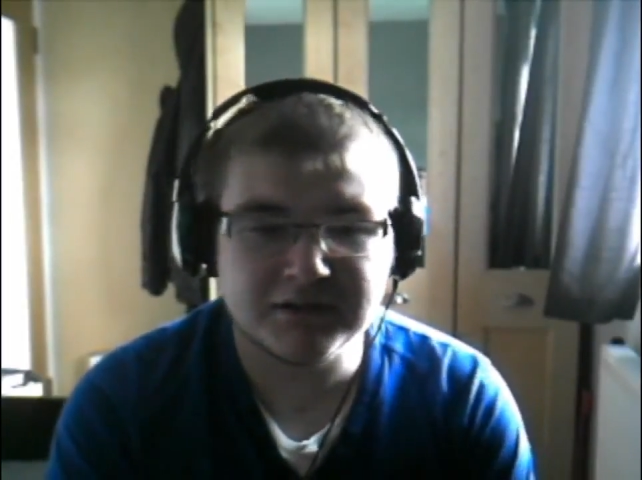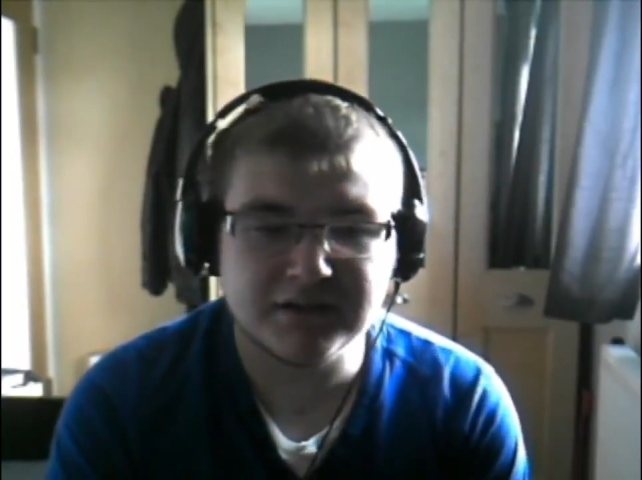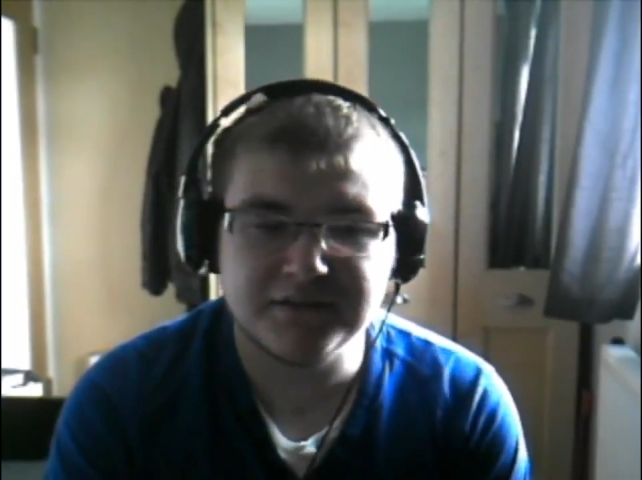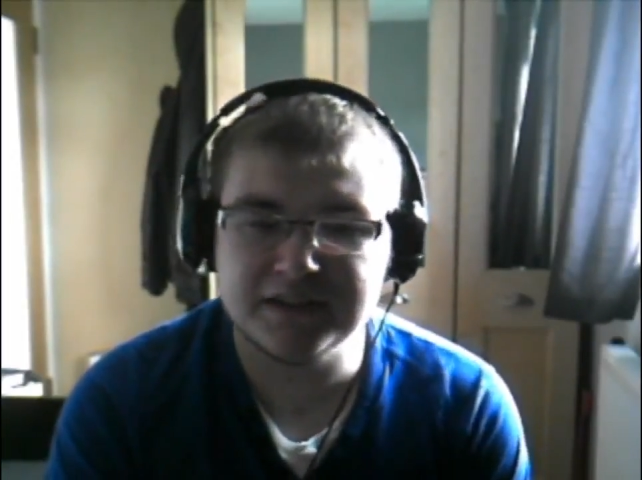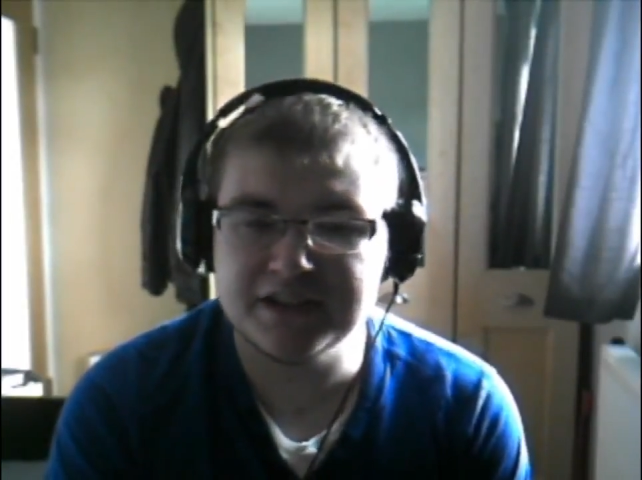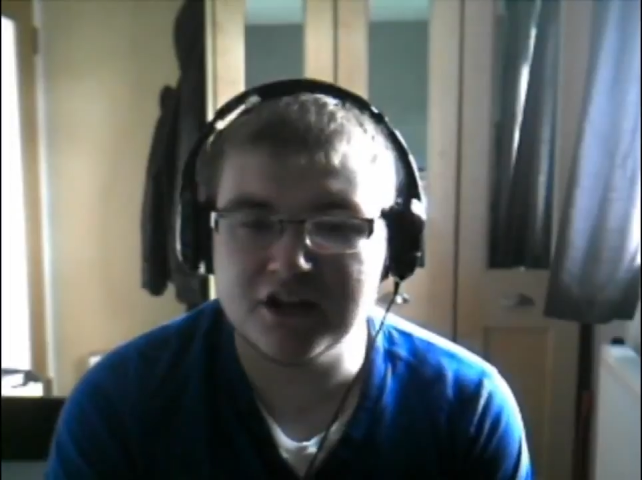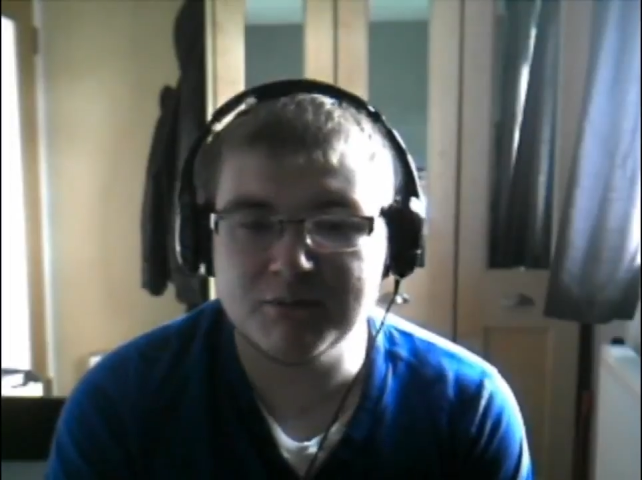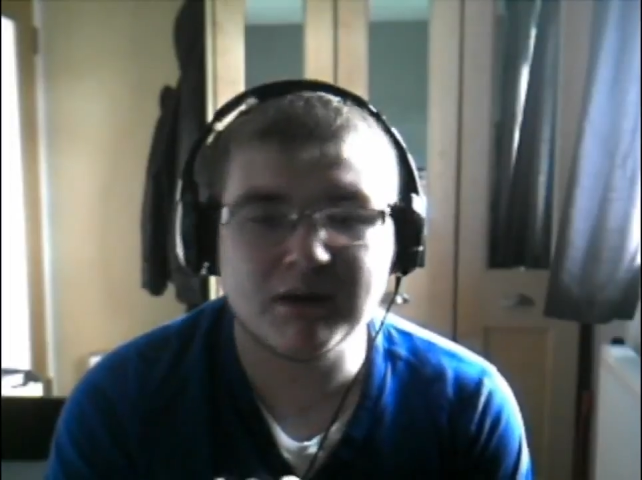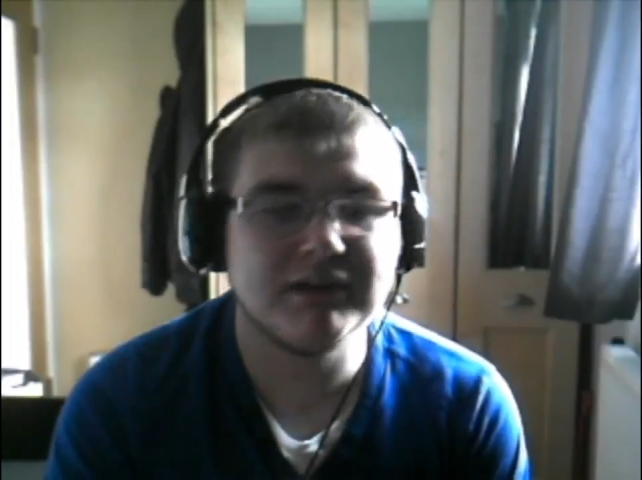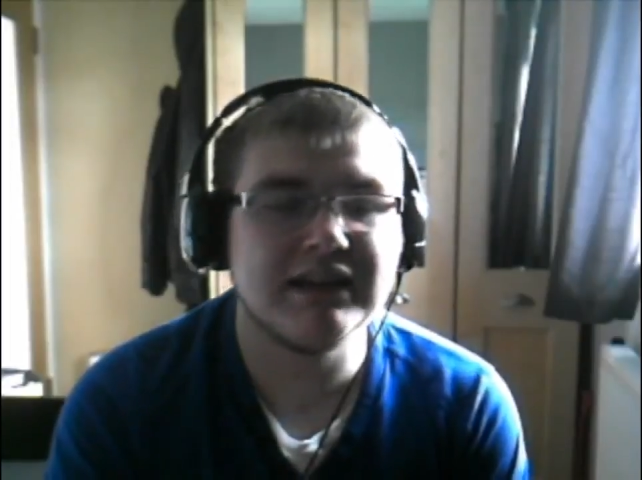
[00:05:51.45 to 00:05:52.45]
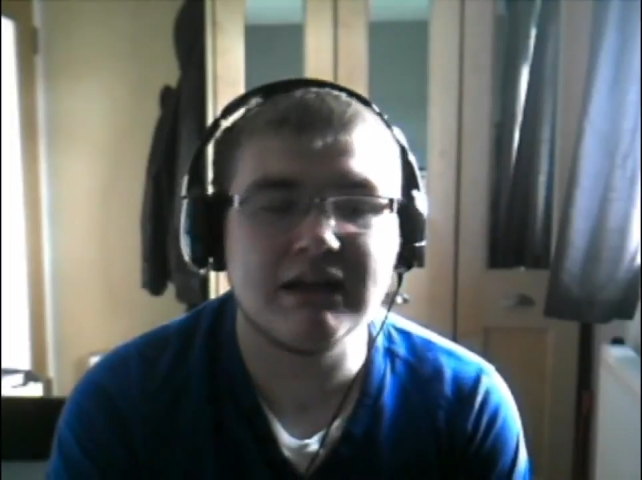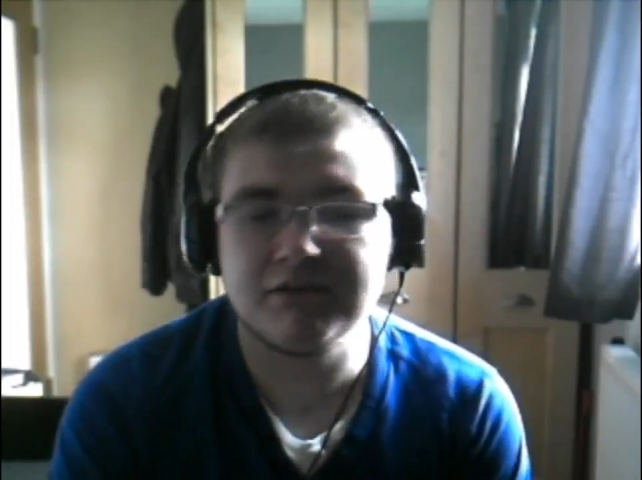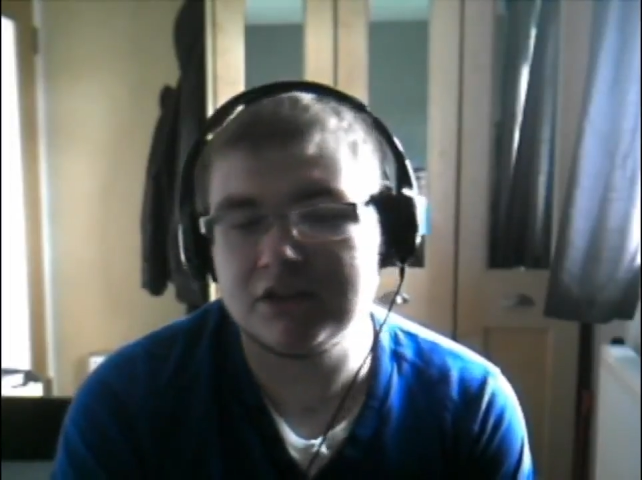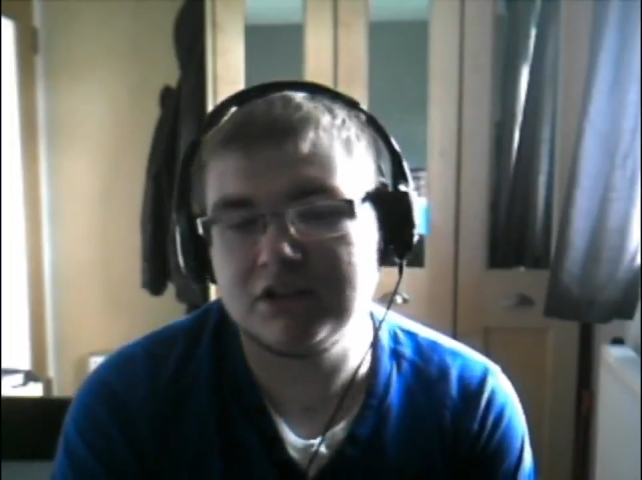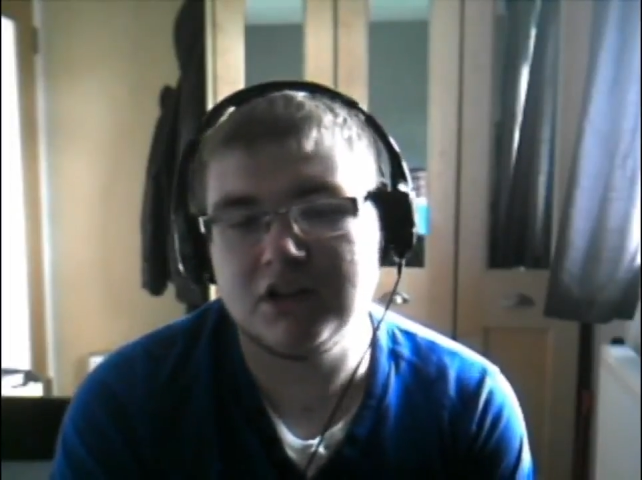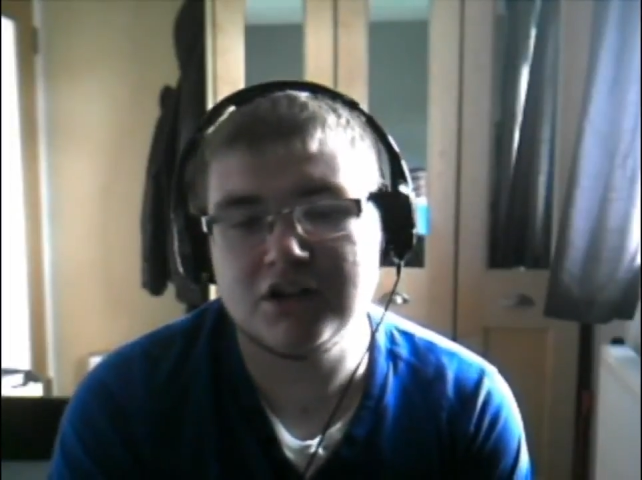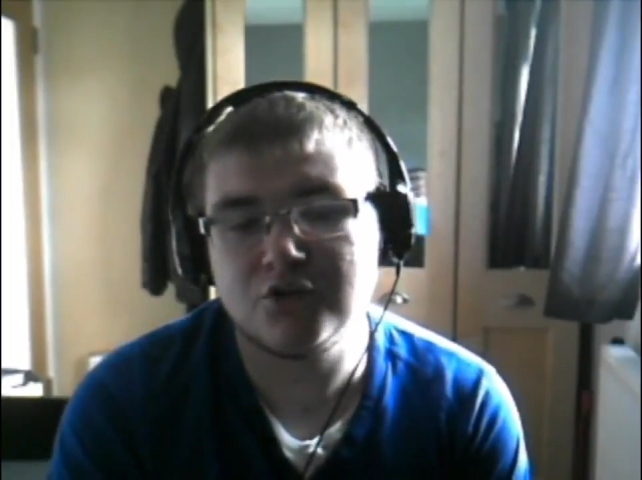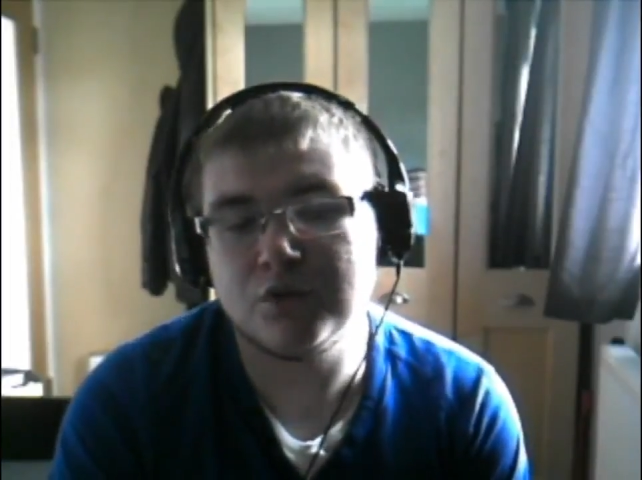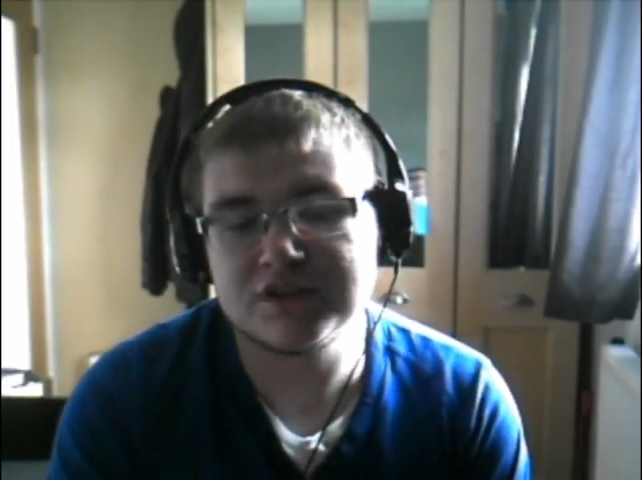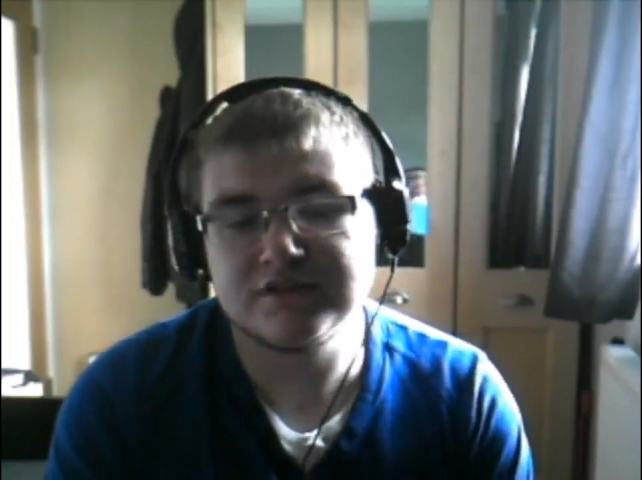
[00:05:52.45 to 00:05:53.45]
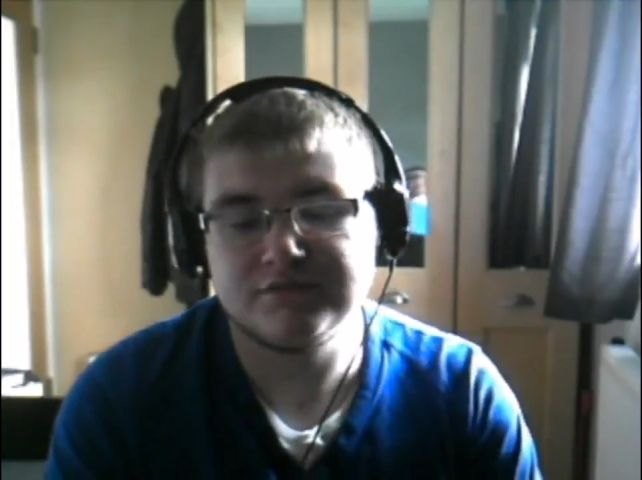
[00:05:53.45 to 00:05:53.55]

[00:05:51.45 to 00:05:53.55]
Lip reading: Minecraft video about 11 o'clock